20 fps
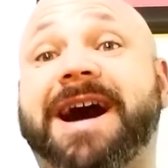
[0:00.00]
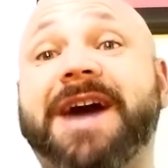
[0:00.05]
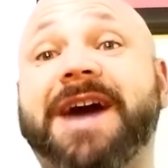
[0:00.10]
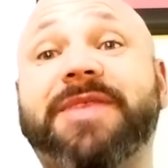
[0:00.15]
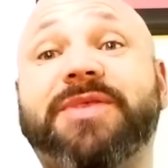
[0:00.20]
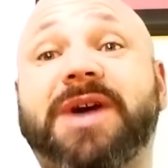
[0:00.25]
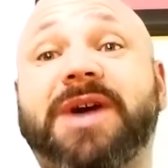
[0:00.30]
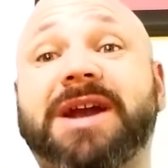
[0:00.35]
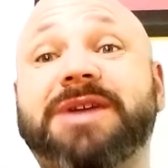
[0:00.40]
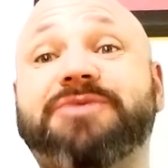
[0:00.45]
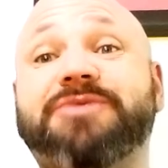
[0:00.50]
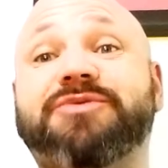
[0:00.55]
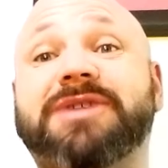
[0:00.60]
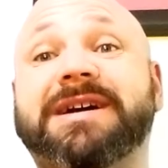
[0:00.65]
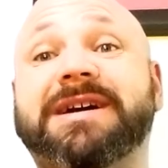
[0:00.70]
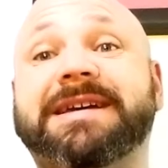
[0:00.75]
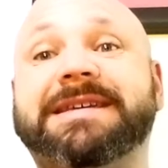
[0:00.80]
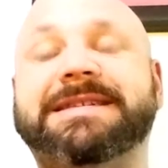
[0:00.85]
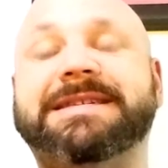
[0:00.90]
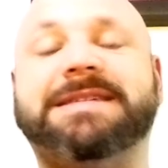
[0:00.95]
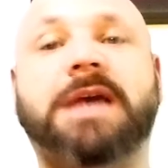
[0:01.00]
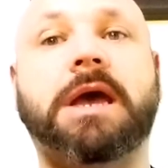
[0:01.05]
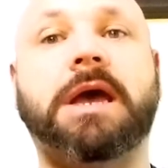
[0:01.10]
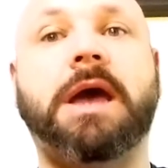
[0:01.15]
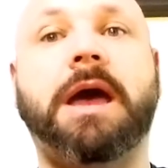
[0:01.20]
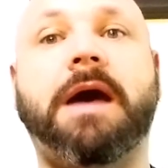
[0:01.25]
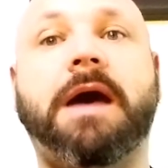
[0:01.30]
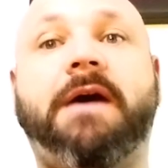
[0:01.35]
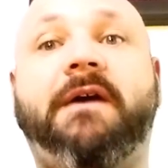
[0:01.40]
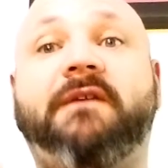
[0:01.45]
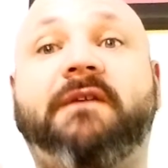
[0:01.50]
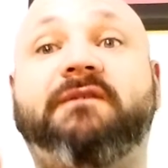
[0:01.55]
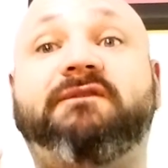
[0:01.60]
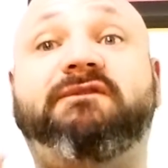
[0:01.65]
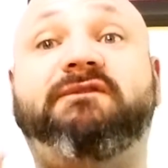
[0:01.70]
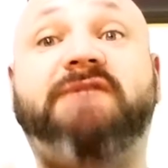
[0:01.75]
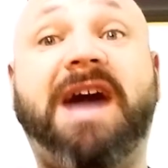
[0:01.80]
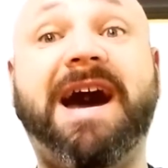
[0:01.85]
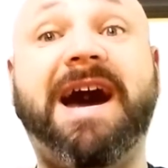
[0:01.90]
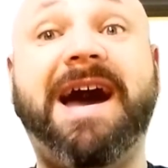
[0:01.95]
I thought it was
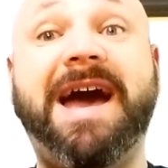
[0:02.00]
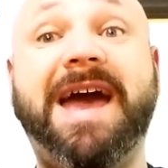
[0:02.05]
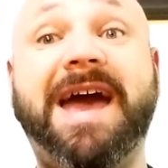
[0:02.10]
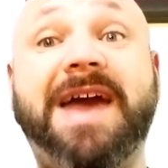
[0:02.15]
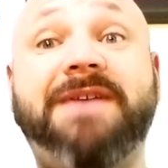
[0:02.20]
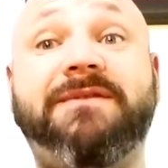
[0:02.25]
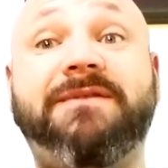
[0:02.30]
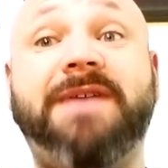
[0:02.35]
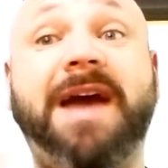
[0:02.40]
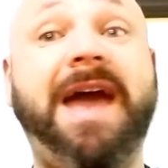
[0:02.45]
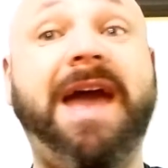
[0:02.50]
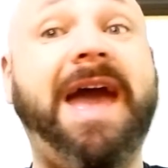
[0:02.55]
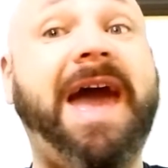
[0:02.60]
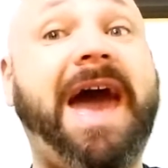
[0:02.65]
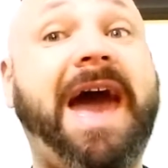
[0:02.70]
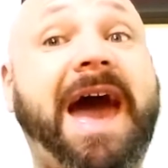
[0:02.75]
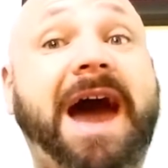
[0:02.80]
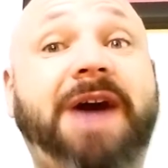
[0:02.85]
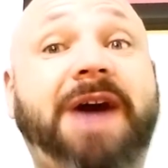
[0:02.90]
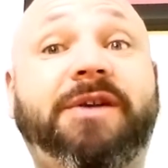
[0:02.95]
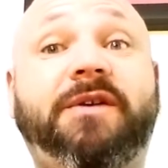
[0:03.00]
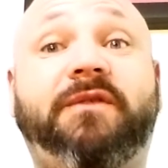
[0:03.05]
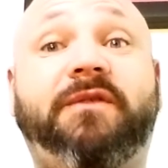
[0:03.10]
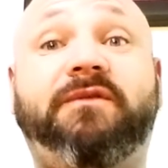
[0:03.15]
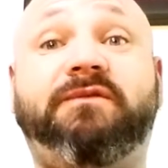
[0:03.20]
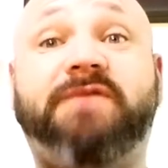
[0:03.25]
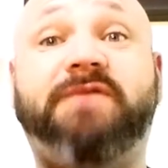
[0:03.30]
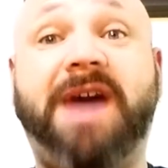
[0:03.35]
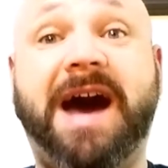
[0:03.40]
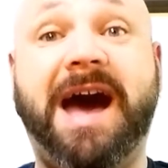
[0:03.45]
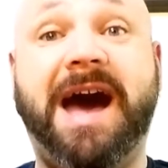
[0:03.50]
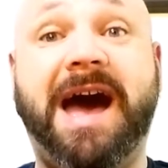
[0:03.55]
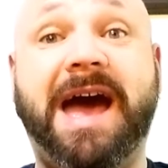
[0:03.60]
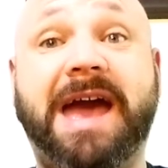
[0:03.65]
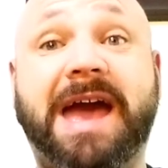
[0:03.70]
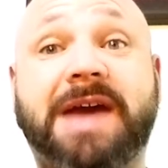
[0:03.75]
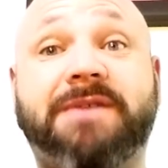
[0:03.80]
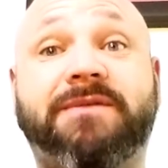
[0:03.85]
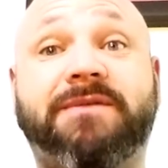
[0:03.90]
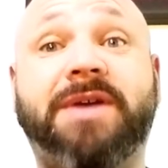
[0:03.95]
five out of
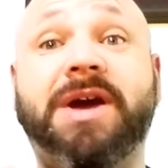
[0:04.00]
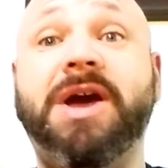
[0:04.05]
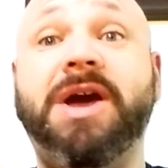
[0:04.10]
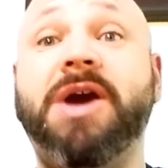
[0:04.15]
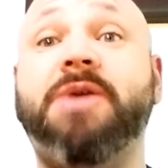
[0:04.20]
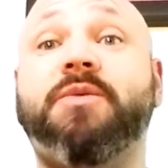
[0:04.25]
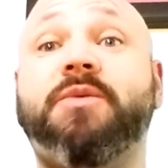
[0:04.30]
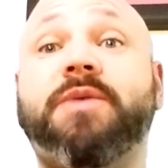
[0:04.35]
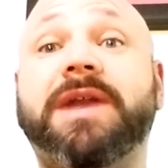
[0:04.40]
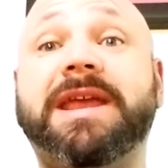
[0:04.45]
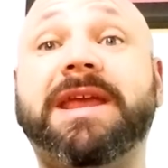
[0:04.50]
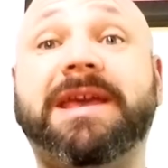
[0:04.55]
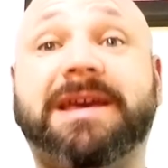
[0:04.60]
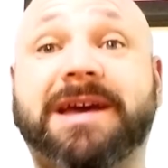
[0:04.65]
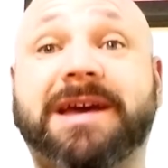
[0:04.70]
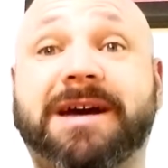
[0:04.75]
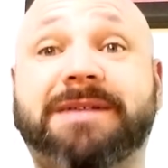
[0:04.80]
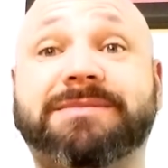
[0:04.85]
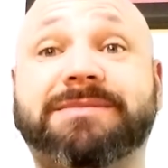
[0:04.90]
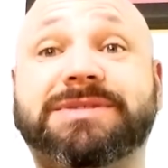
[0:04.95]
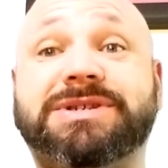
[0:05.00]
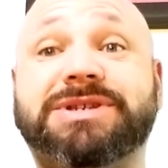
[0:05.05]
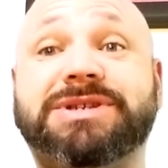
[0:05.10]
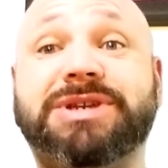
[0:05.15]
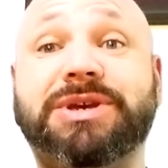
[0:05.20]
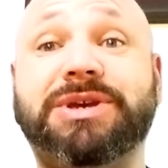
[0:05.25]
five when it comes